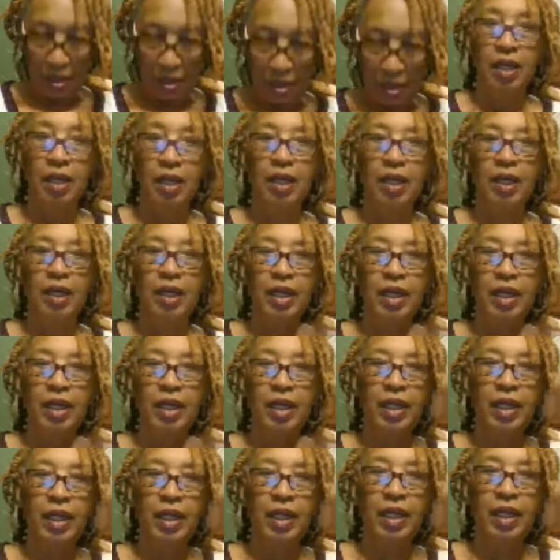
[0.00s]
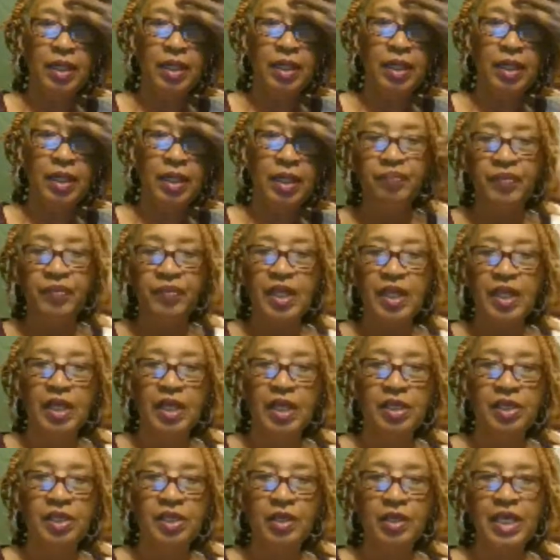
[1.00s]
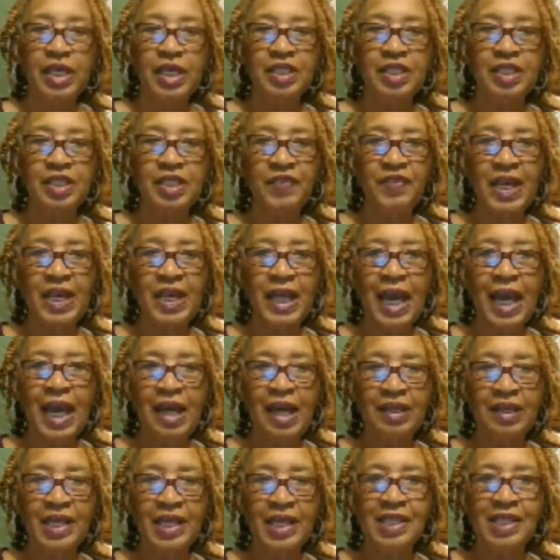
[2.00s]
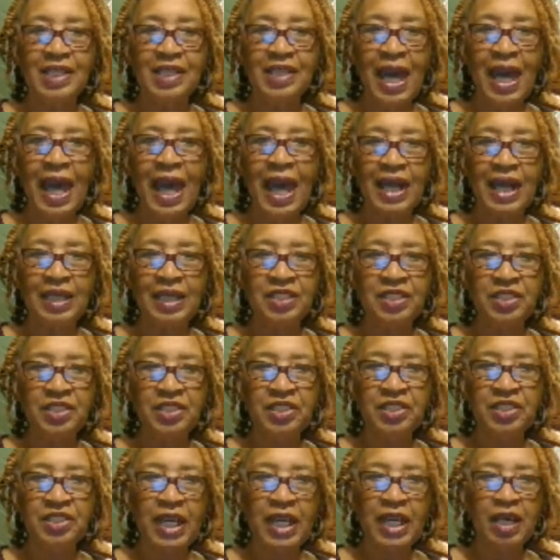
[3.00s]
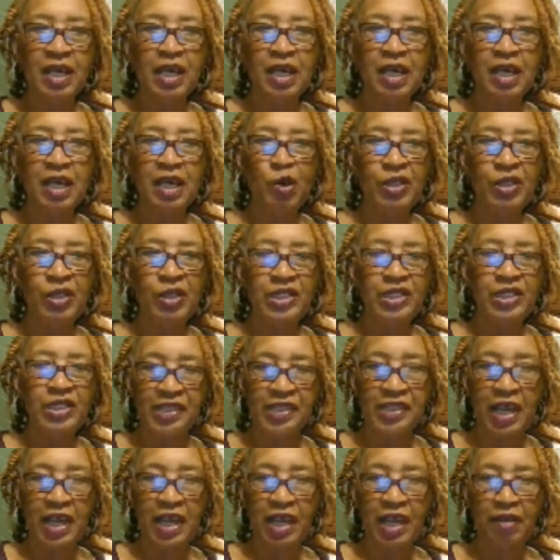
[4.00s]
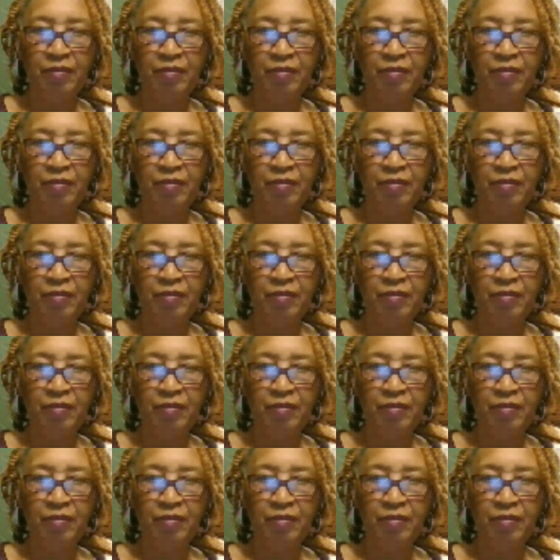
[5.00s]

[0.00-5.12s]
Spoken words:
And so it's funny how these actors they can come on the set